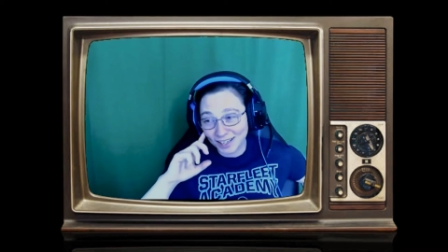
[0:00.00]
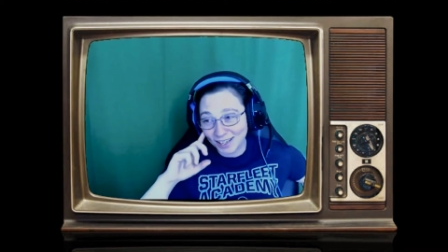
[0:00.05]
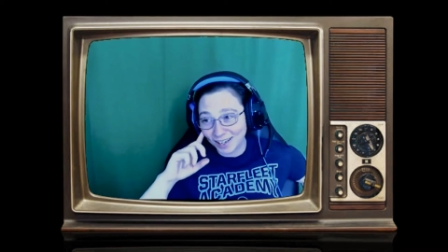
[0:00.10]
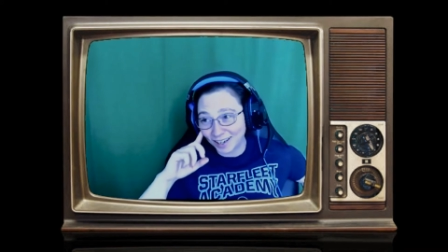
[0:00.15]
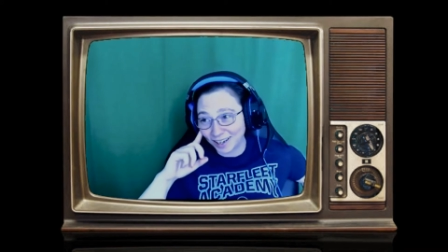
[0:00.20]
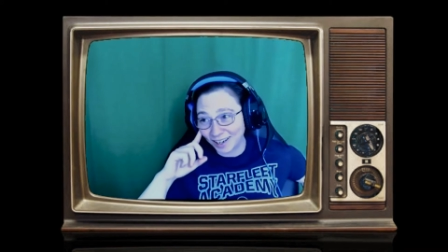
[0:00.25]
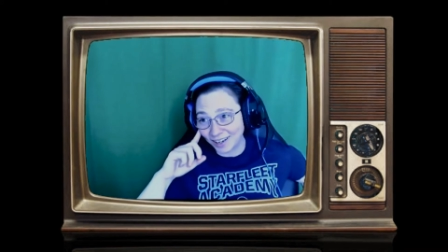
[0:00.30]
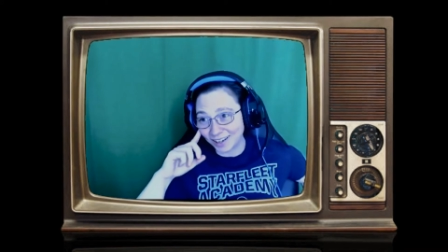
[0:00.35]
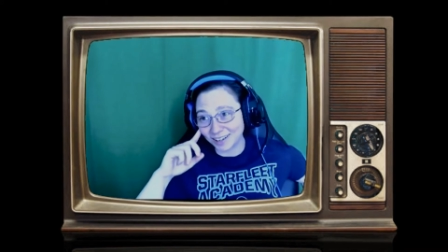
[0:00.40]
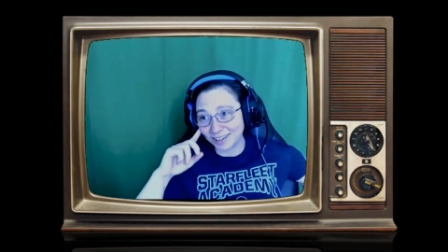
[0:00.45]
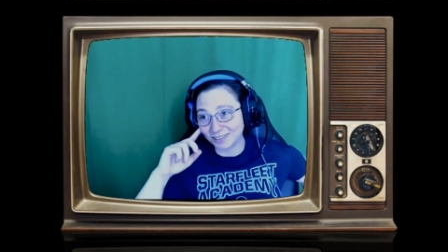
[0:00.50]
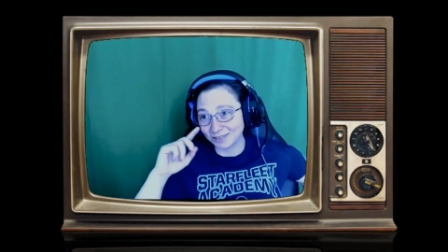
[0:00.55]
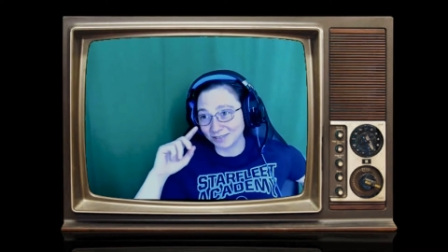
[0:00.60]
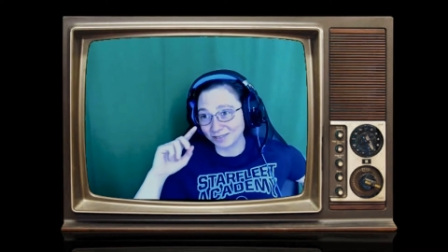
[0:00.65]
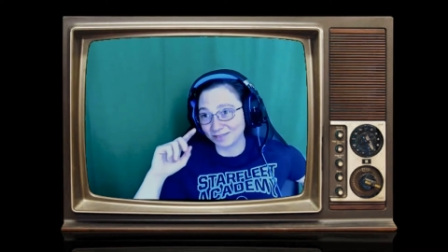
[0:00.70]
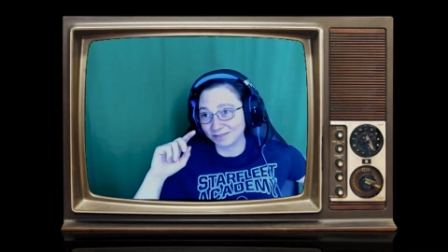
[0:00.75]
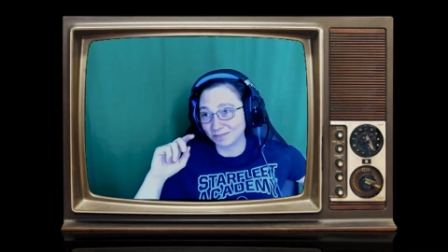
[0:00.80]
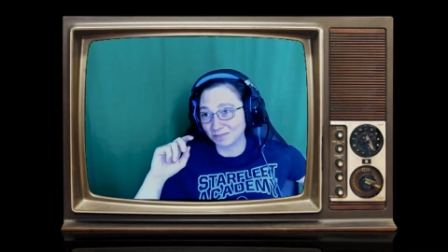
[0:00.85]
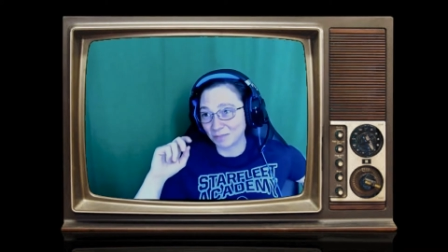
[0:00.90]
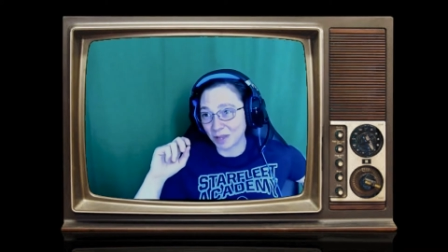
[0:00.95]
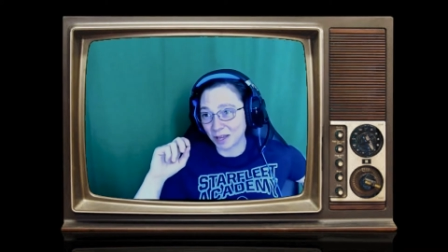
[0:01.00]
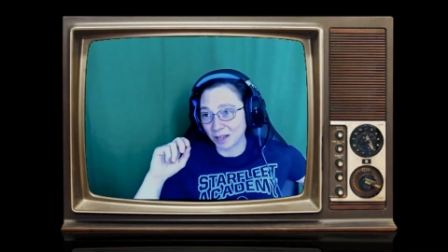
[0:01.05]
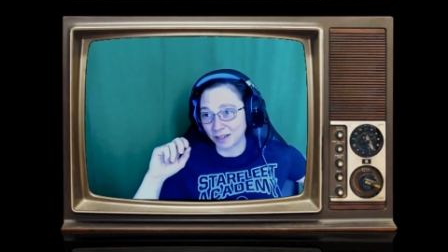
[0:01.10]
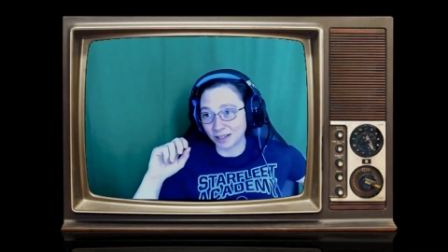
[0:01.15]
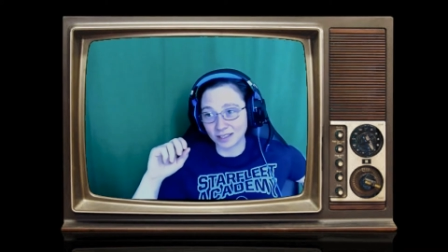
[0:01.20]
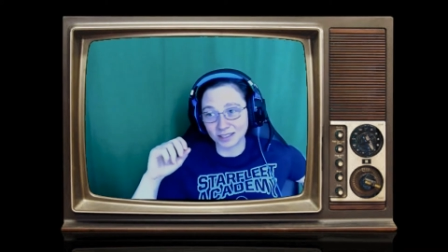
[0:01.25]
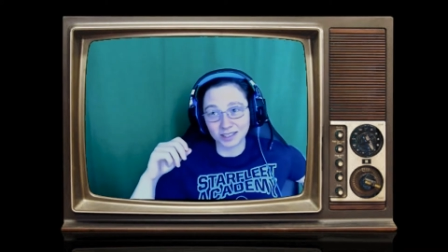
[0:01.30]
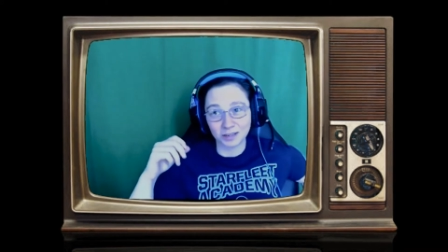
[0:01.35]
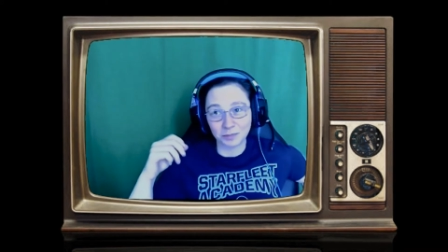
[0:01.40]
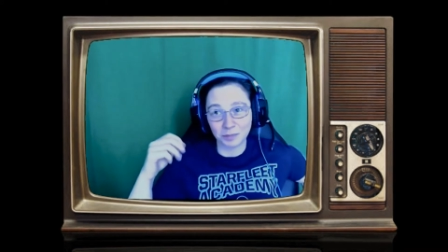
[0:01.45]

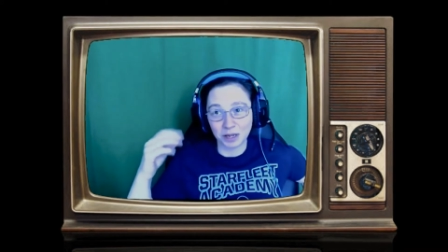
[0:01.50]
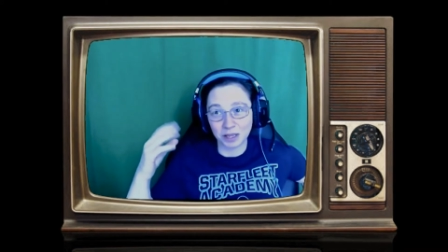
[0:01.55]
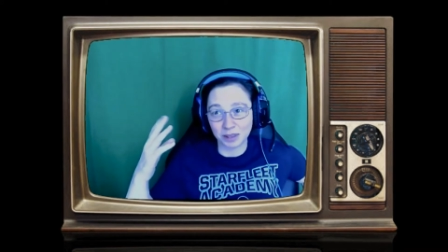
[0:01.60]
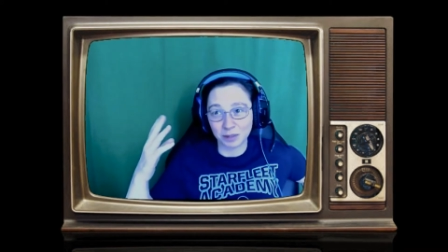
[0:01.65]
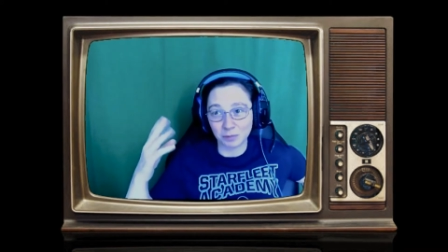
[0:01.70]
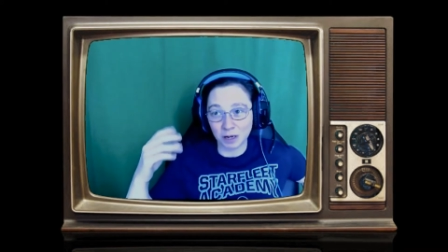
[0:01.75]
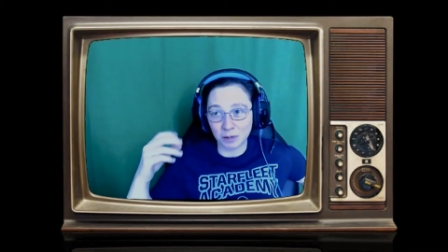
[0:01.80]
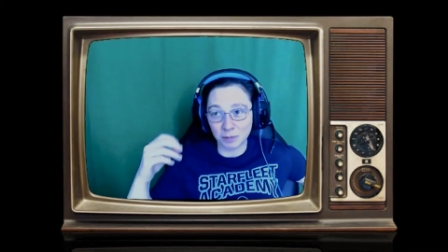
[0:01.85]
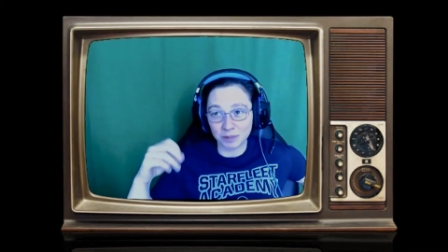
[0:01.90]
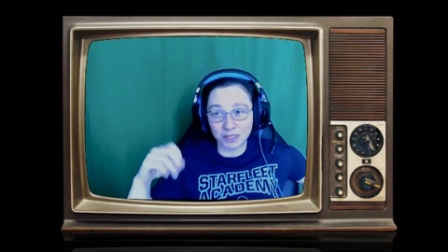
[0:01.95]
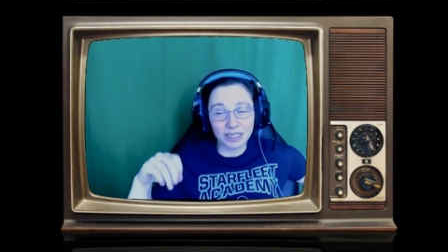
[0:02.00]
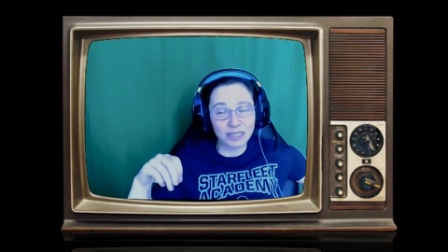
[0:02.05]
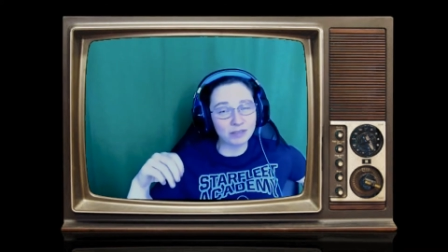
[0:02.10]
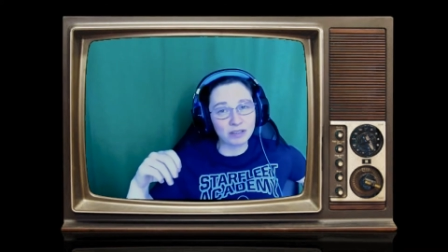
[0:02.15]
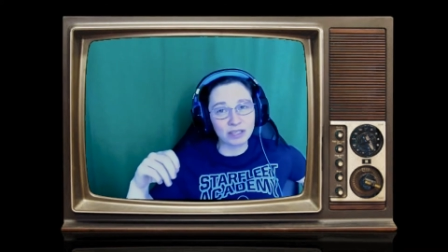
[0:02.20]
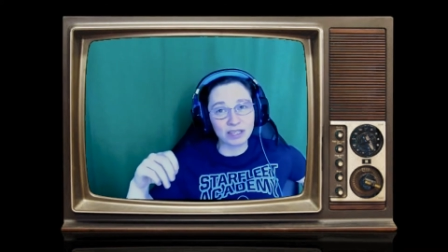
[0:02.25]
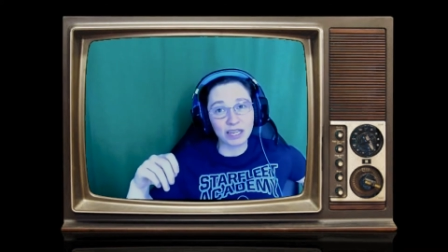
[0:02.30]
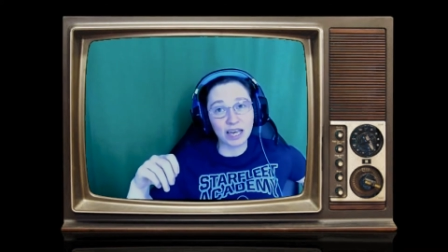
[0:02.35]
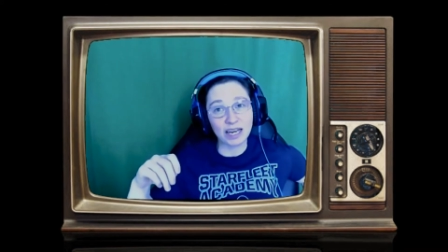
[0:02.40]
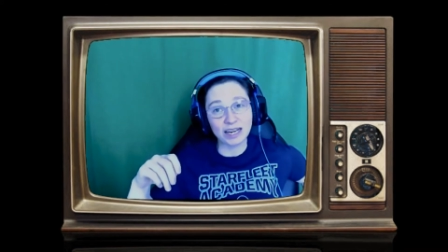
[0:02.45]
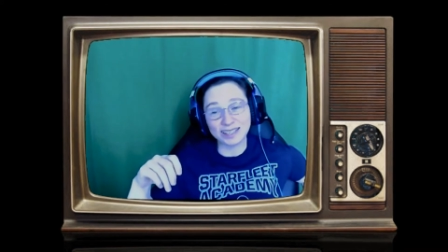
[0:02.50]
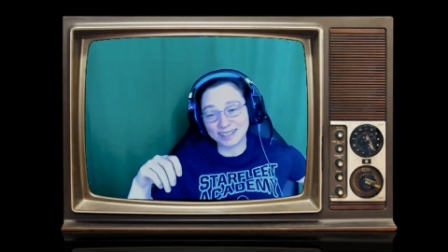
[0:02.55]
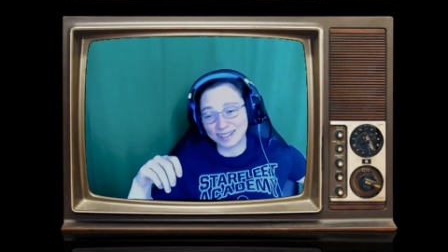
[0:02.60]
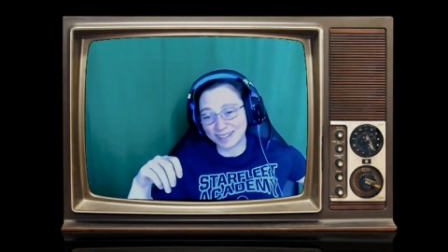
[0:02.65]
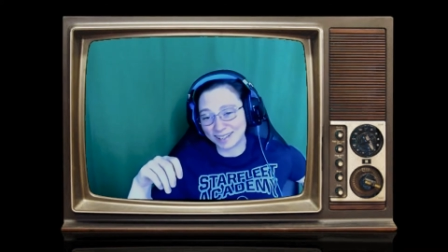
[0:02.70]
Unless I make them up. And even then,